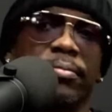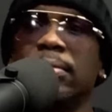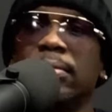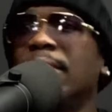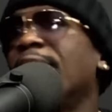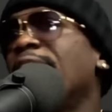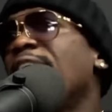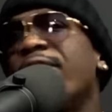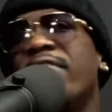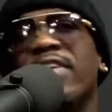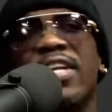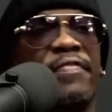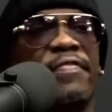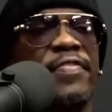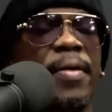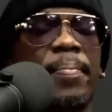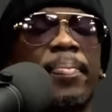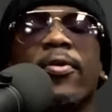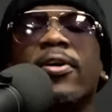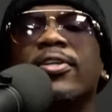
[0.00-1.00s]
even if the
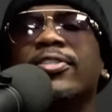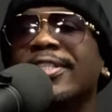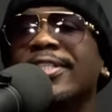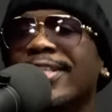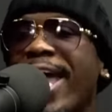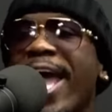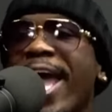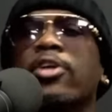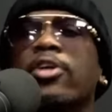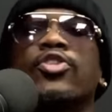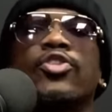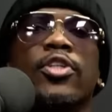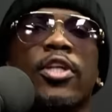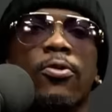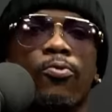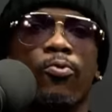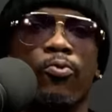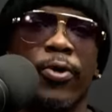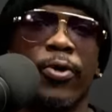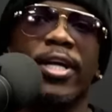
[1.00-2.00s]
person actually
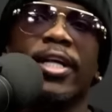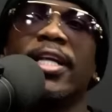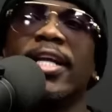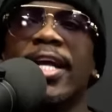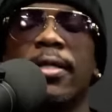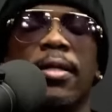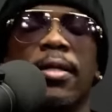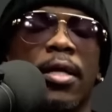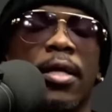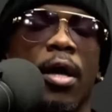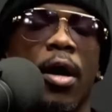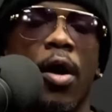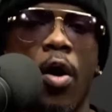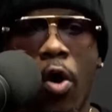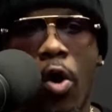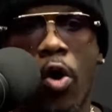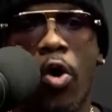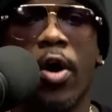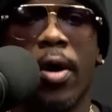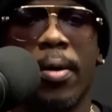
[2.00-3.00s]
really
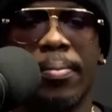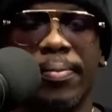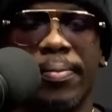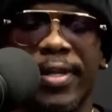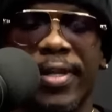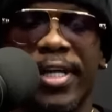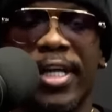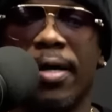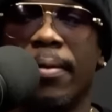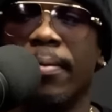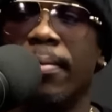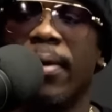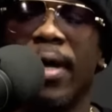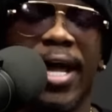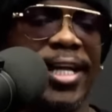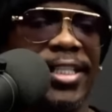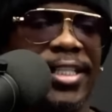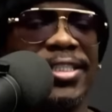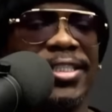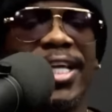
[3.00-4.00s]
harmed them and
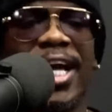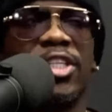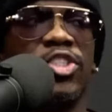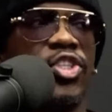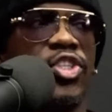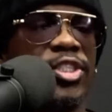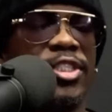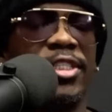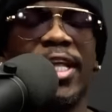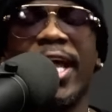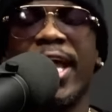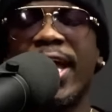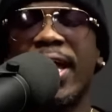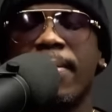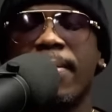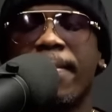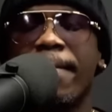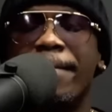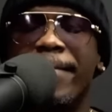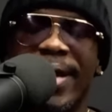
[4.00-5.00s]
it's not just a
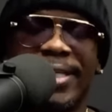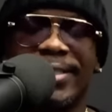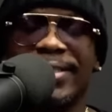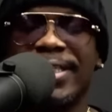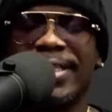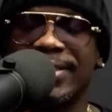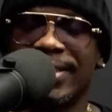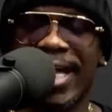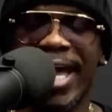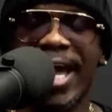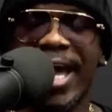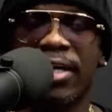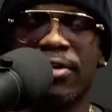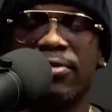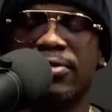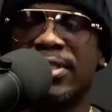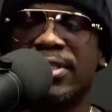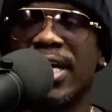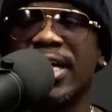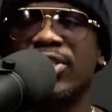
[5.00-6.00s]
baseless
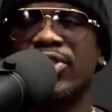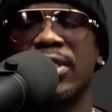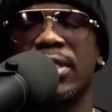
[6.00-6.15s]
accusation.